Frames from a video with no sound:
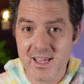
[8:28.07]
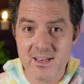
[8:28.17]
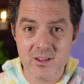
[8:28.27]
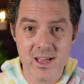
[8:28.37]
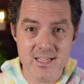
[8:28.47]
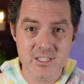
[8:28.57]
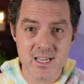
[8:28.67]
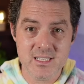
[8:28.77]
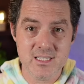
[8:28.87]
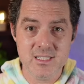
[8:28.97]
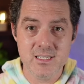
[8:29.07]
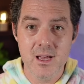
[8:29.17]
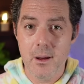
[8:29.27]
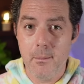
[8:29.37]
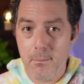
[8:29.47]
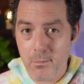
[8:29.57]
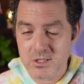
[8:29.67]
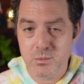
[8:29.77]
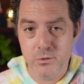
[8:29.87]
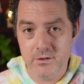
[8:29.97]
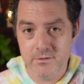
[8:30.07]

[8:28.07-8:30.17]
handle edge cases much more